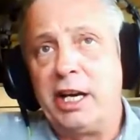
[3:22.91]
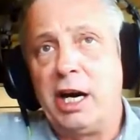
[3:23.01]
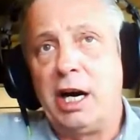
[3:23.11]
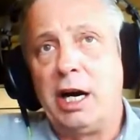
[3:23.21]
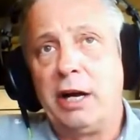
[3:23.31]

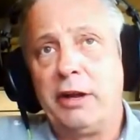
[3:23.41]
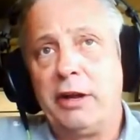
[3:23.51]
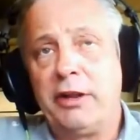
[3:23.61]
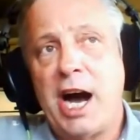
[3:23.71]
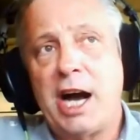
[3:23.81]

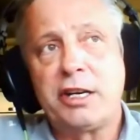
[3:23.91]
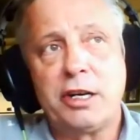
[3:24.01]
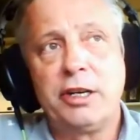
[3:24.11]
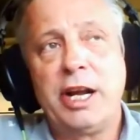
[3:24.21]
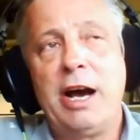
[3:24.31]
The
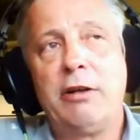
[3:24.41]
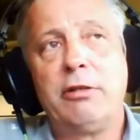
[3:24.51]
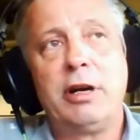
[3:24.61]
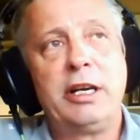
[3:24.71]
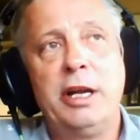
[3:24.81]
doctor.
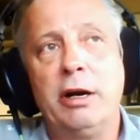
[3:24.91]
Now,